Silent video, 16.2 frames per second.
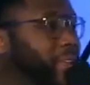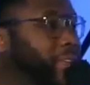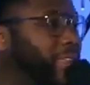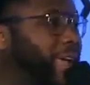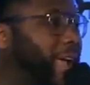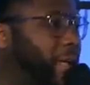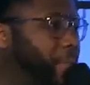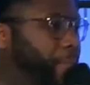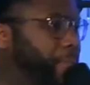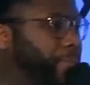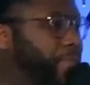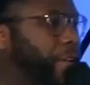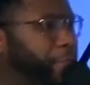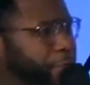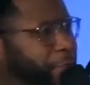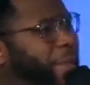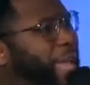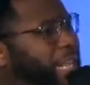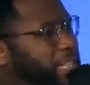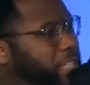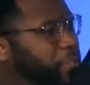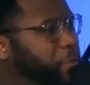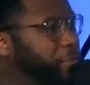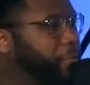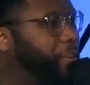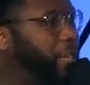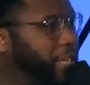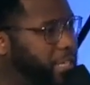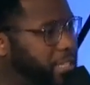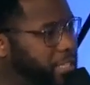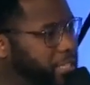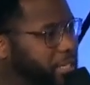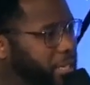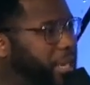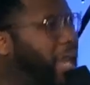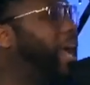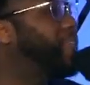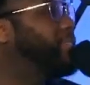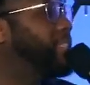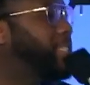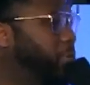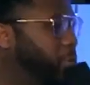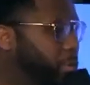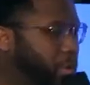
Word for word: of that, they fast, they're finished, and obviously we